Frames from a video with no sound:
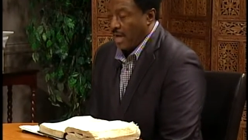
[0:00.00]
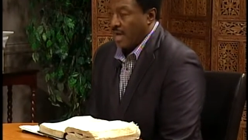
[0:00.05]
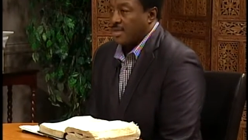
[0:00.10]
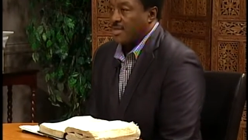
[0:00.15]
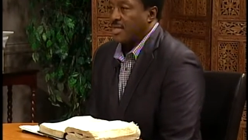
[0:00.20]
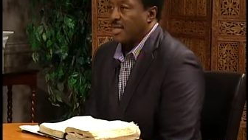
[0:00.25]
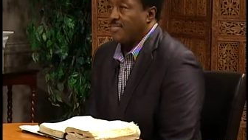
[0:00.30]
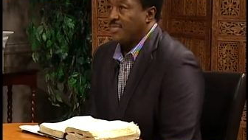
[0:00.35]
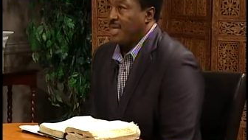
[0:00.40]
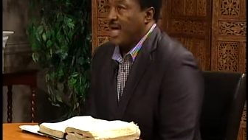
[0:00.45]

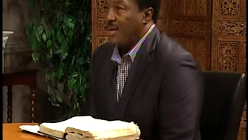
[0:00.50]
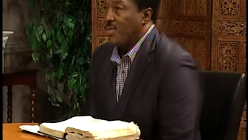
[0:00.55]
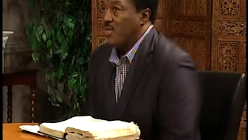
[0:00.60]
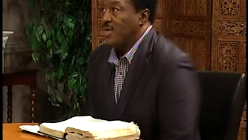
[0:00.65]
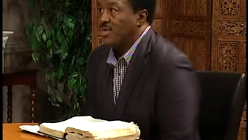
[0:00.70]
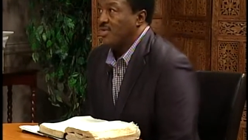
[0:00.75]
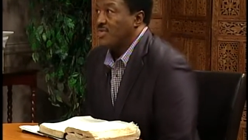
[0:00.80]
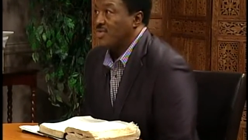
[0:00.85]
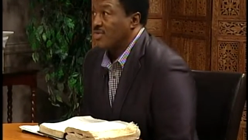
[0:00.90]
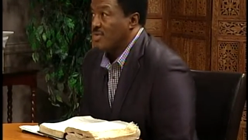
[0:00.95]
sometimes
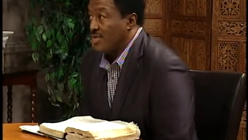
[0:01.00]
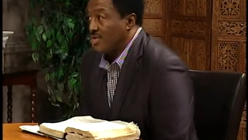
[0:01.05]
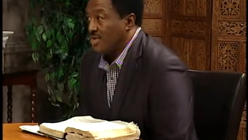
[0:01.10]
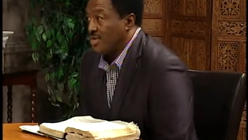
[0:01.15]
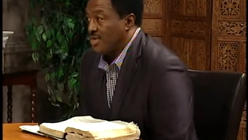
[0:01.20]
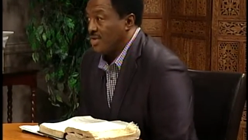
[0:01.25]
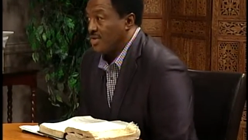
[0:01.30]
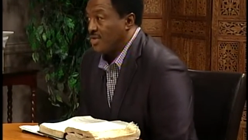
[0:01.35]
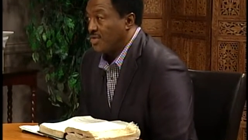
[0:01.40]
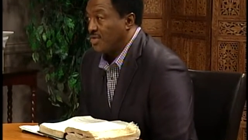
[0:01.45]
we're
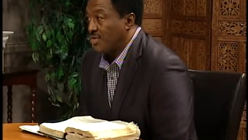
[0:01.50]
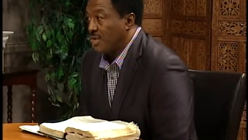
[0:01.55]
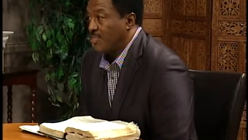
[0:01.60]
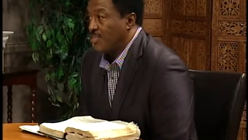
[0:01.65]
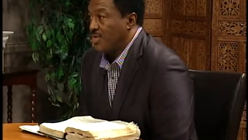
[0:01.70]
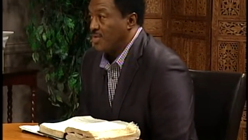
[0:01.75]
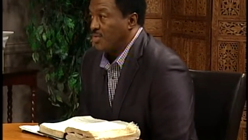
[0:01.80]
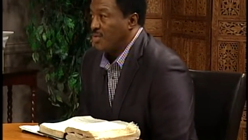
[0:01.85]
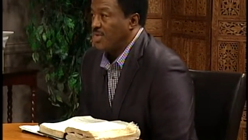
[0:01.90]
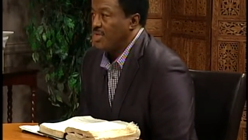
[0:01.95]
searching the
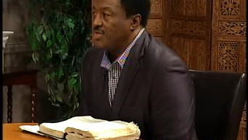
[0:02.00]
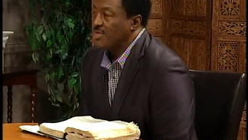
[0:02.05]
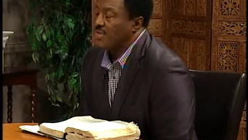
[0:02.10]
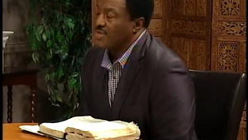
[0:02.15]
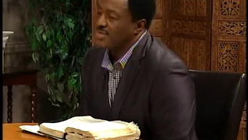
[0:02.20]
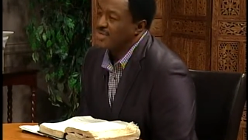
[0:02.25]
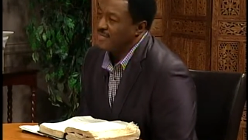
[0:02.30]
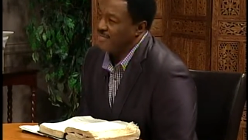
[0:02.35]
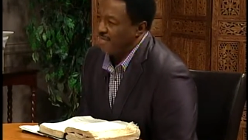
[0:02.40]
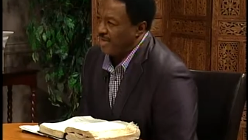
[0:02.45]
scriptures, we're
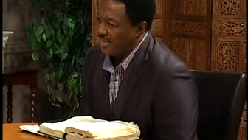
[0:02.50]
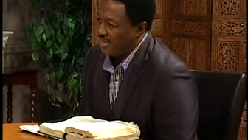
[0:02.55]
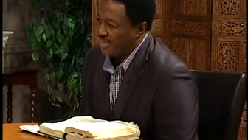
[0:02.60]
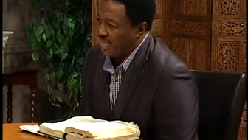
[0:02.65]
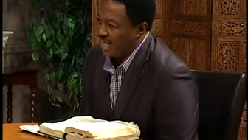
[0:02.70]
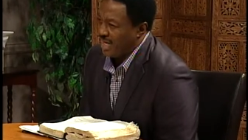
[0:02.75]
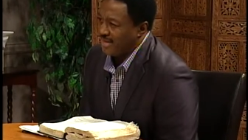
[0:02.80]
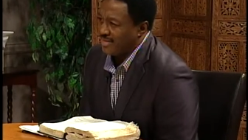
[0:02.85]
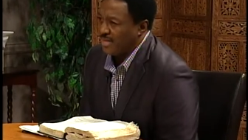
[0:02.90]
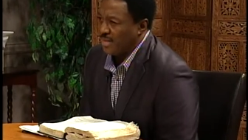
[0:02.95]
searching for
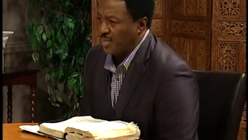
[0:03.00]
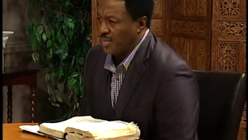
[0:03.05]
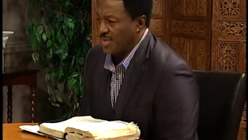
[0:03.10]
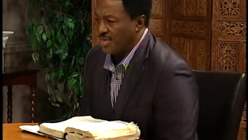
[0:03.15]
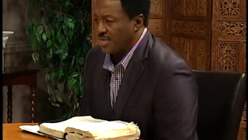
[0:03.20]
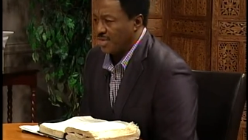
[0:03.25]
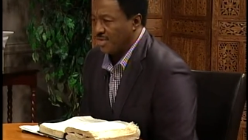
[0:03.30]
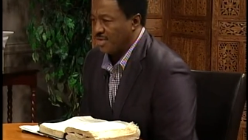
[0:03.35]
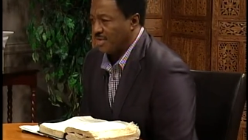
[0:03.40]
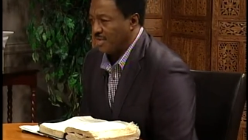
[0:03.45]
things and we're
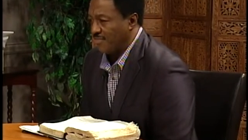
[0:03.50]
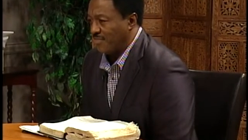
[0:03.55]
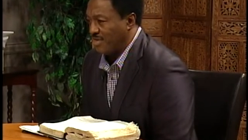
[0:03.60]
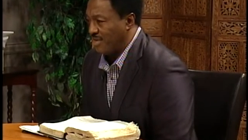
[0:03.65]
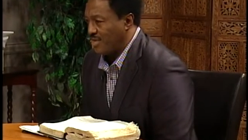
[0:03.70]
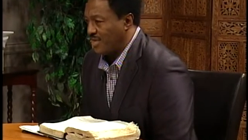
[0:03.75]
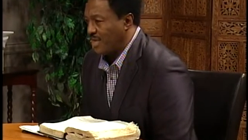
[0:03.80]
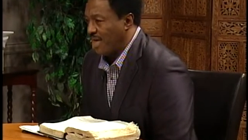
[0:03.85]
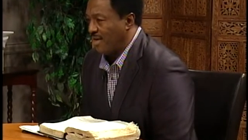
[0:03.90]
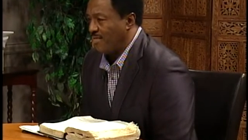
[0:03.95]
searching for
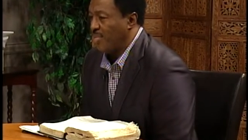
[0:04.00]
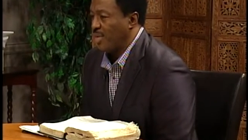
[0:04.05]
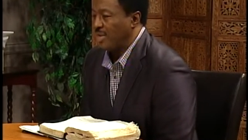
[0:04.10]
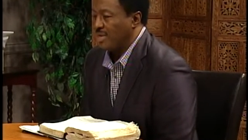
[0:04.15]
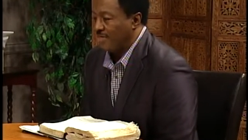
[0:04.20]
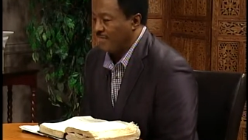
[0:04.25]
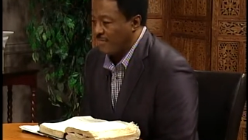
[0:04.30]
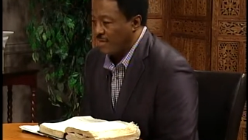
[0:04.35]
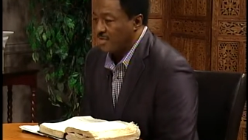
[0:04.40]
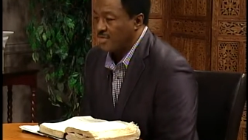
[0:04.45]
stuff. But
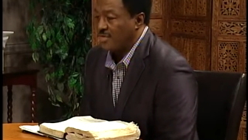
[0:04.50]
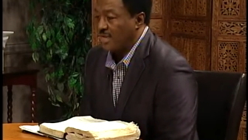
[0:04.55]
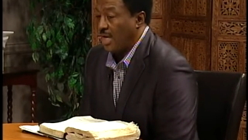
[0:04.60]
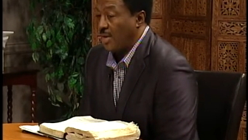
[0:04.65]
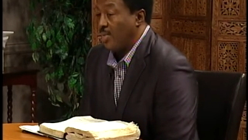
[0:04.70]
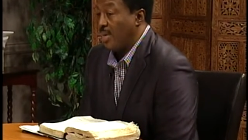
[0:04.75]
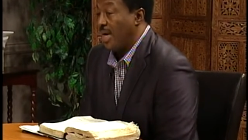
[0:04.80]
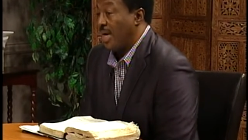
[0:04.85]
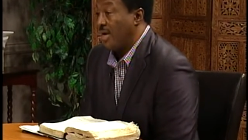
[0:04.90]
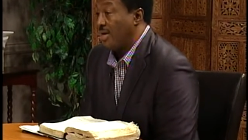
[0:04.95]
the first
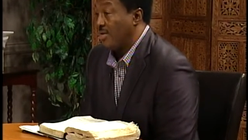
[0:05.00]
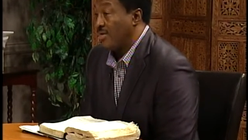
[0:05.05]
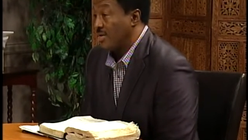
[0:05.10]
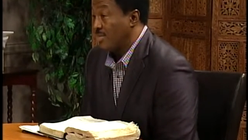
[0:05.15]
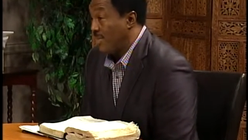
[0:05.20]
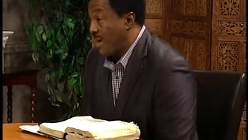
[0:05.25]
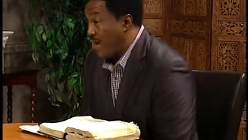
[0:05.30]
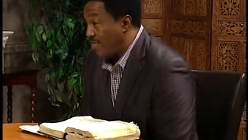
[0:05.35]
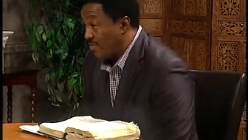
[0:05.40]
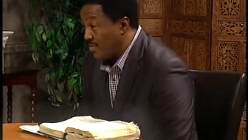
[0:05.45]
thing we got to do is
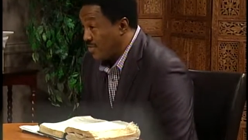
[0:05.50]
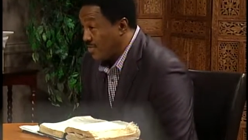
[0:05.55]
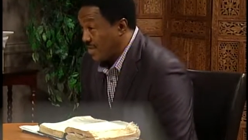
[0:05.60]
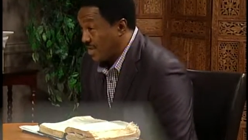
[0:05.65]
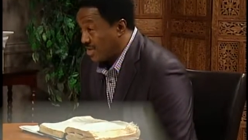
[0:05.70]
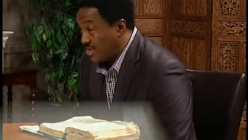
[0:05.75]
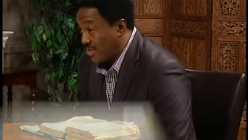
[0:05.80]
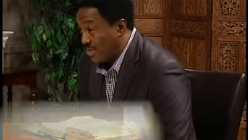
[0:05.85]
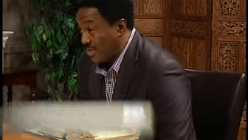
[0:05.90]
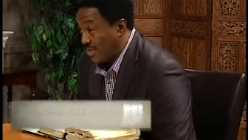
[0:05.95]
Matthew
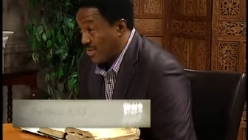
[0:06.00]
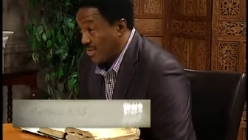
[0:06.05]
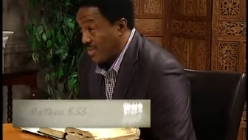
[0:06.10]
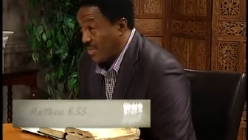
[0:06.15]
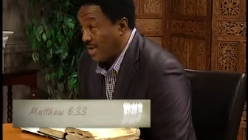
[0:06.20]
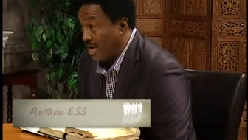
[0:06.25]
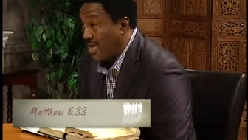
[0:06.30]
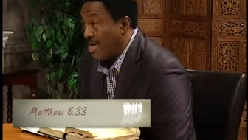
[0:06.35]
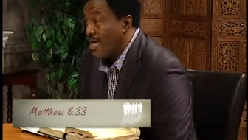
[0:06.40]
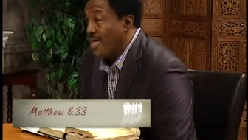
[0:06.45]

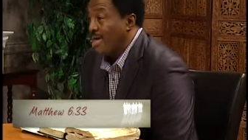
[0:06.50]
6:33.